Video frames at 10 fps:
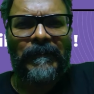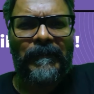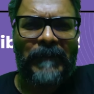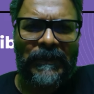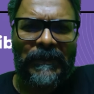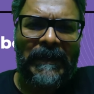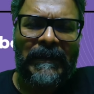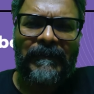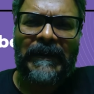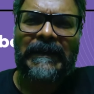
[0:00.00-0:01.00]
Vishal,
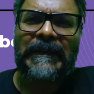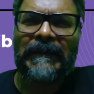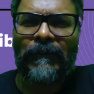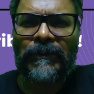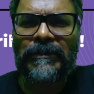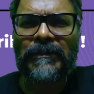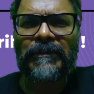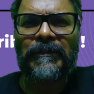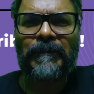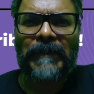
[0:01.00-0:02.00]
in fact, he was
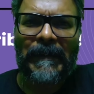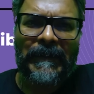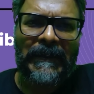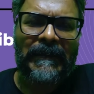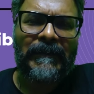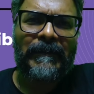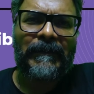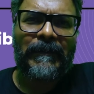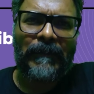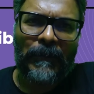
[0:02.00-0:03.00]
primarily
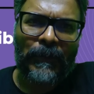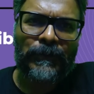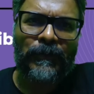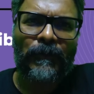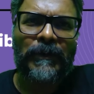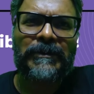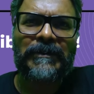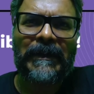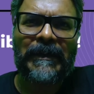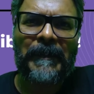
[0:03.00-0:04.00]
also was
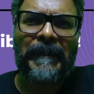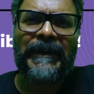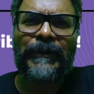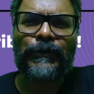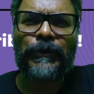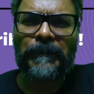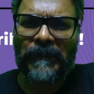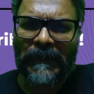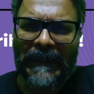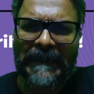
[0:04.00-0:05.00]
under my mentorship.
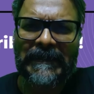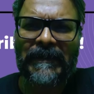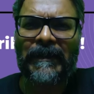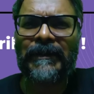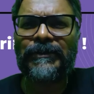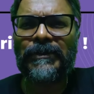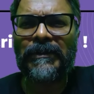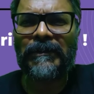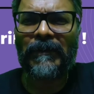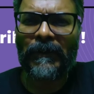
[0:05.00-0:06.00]
Asik Raj,
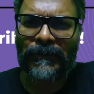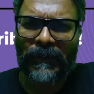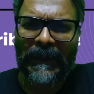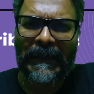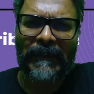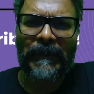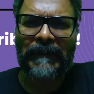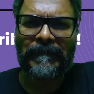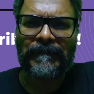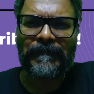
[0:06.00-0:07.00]
also
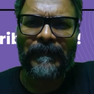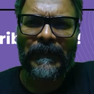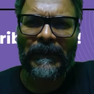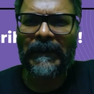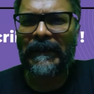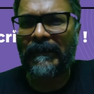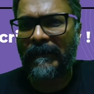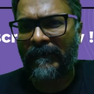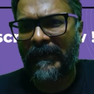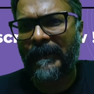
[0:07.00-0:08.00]
AR1 here in
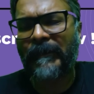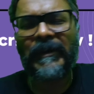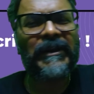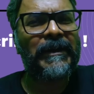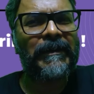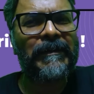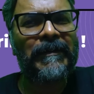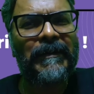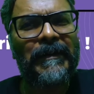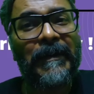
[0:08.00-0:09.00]
Vaibhav Hariharan,
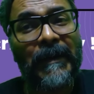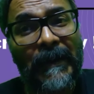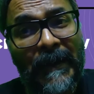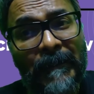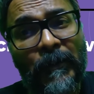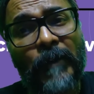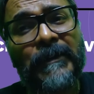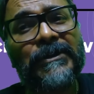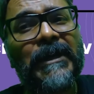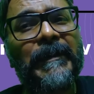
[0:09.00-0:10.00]
and
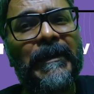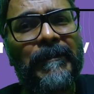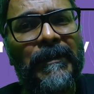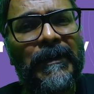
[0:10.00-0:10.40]
Mohammad Shabib.